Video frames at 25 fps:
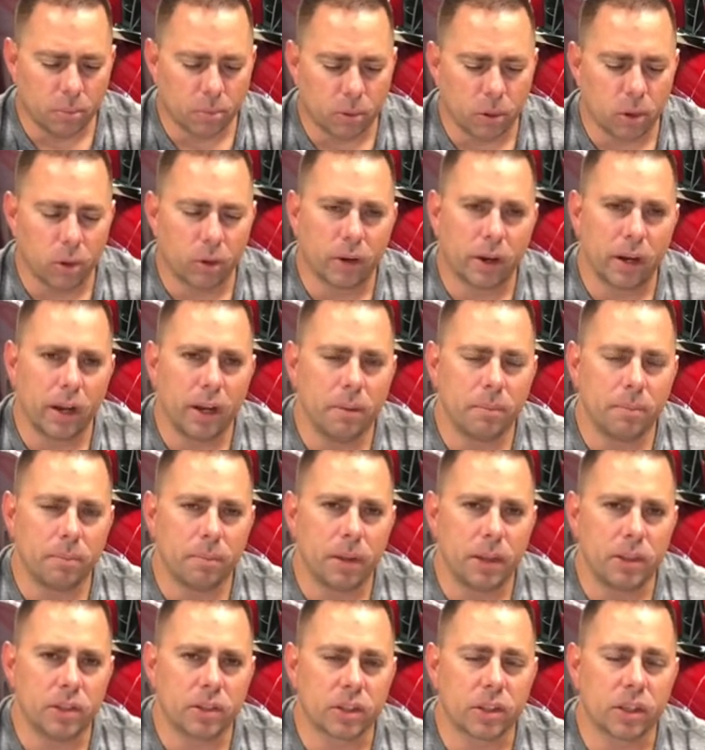program
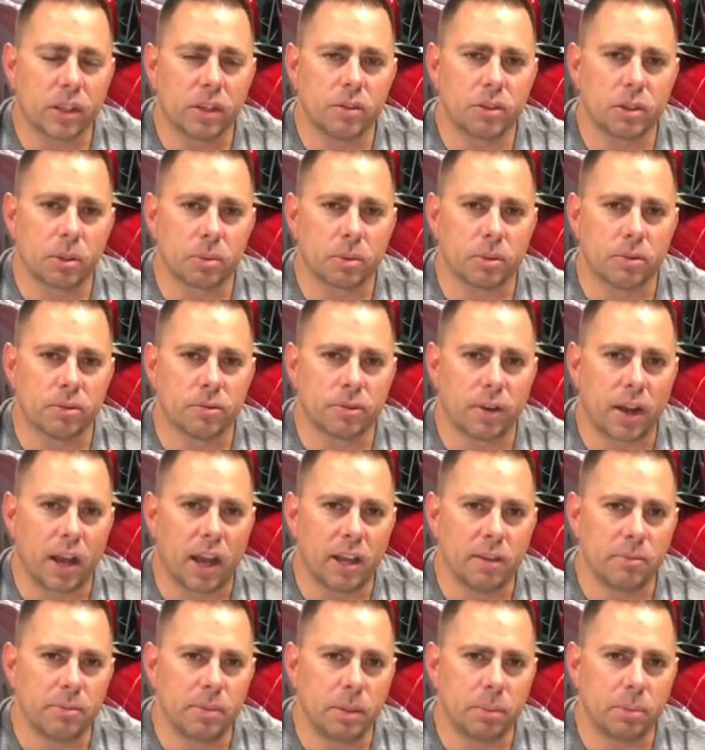basically gives you up to
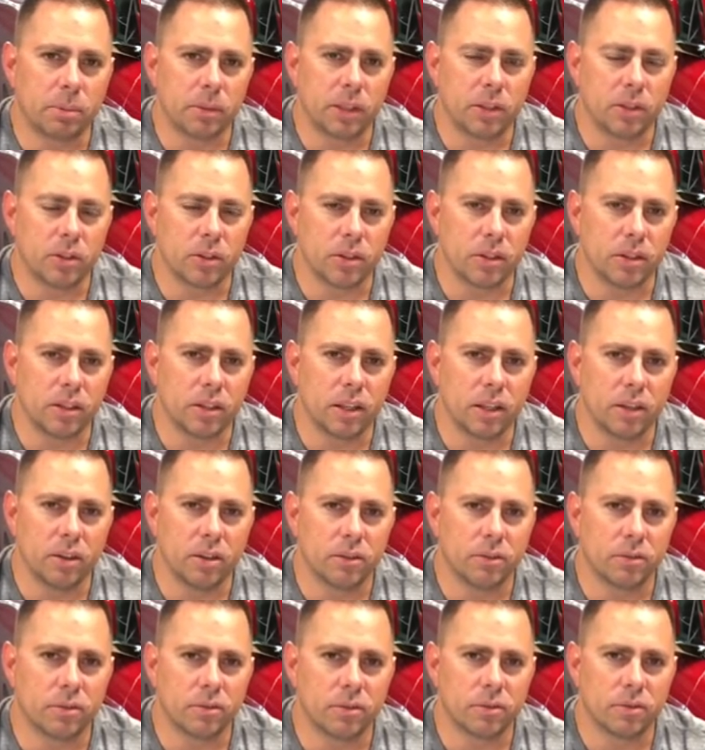5 people that you can
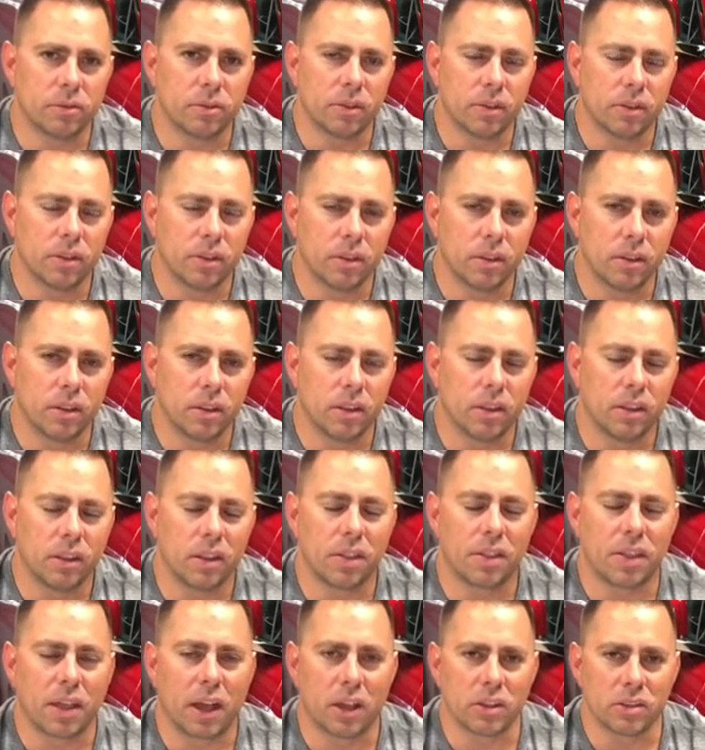give the
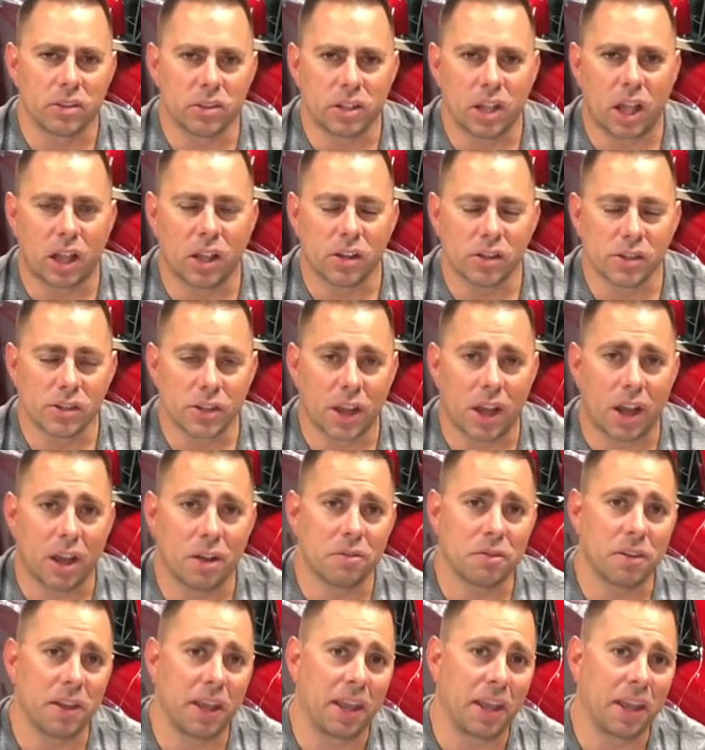$1,000
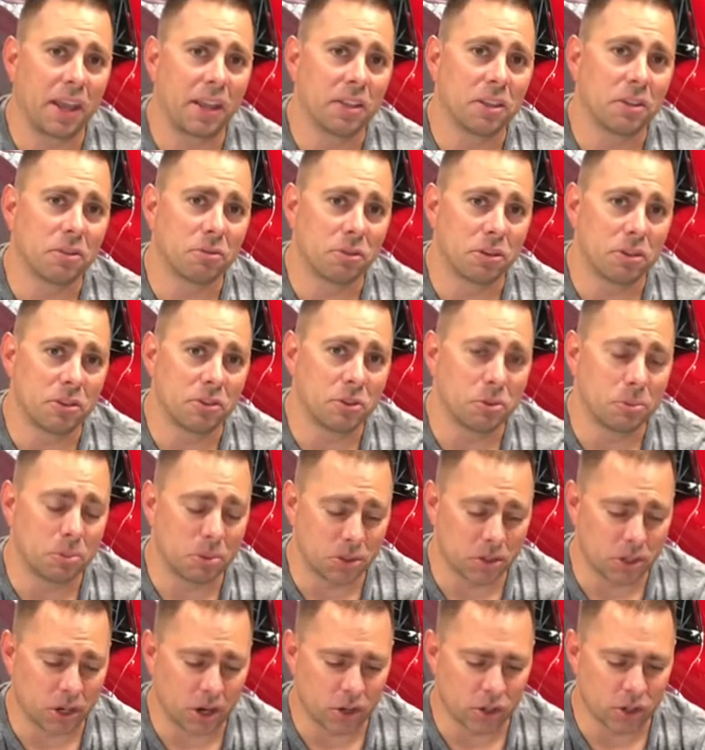off and the free
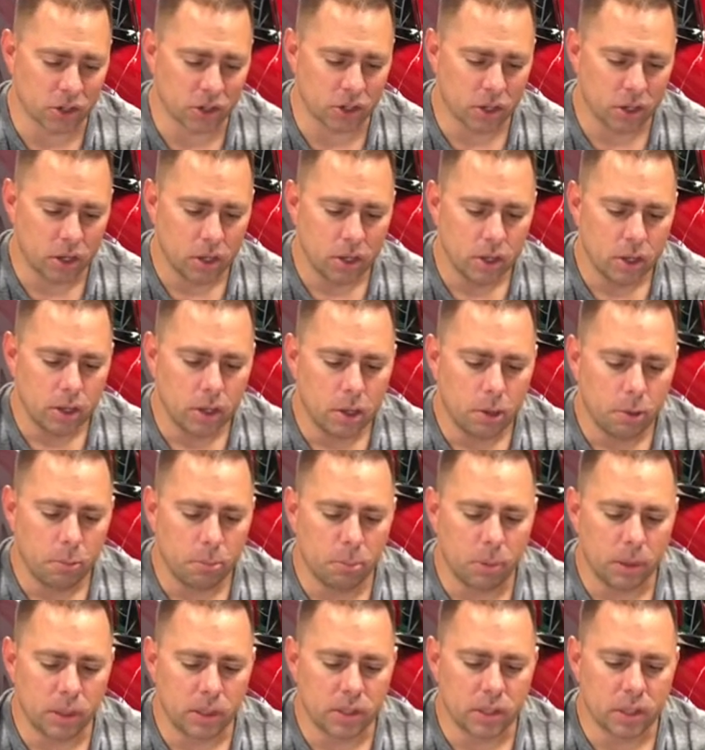supercharging.
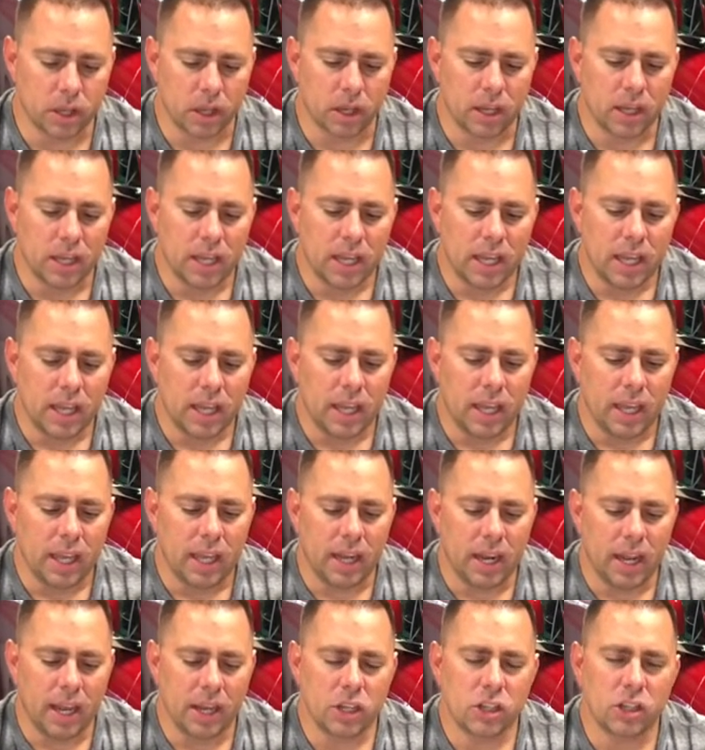But it
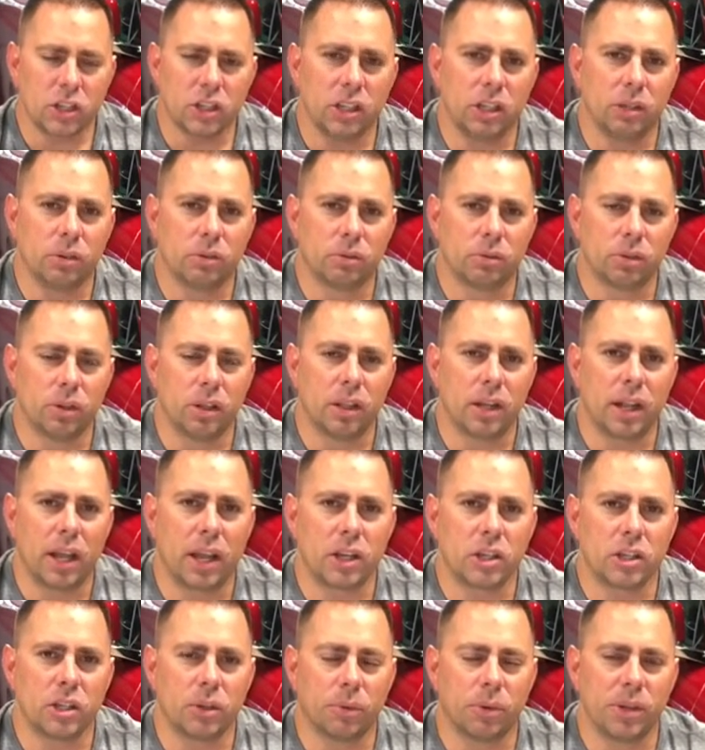actually
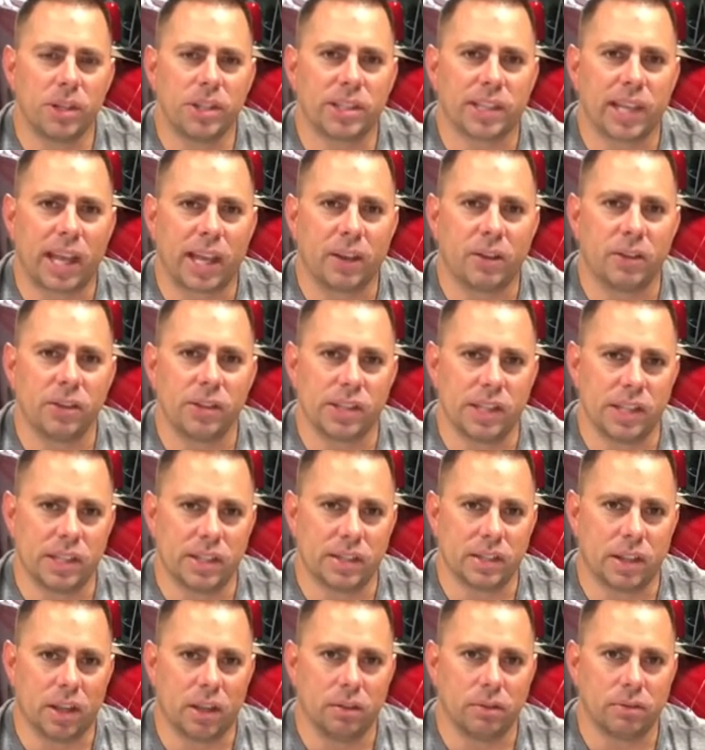recycles
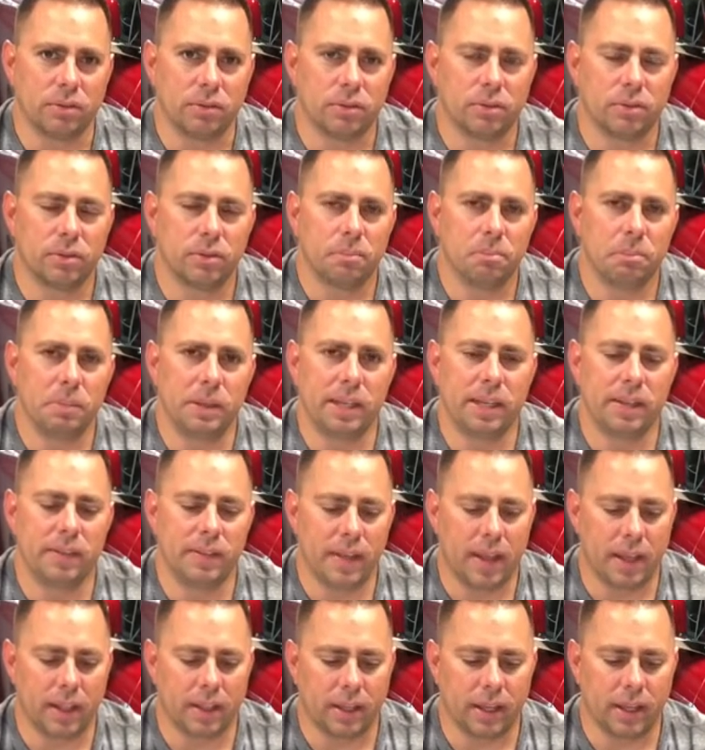itself, meaning
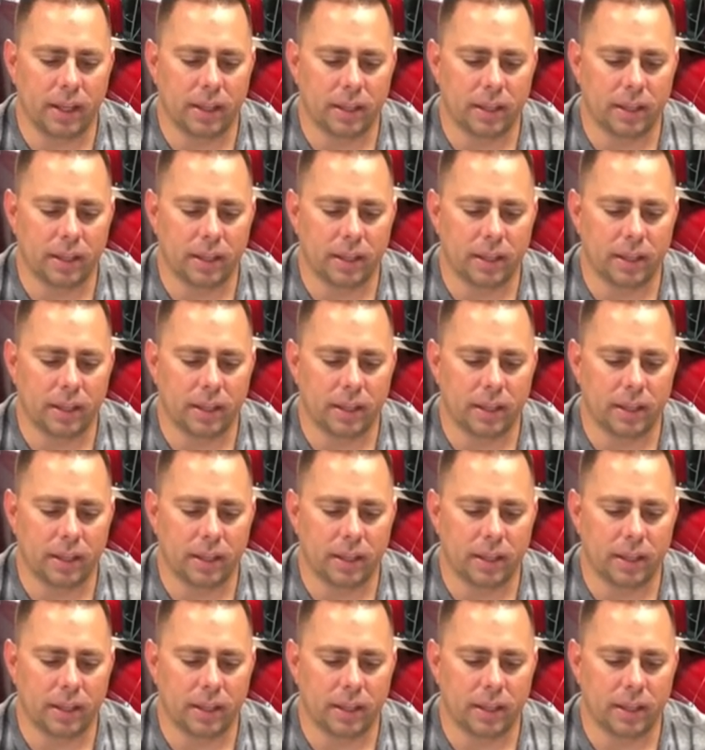that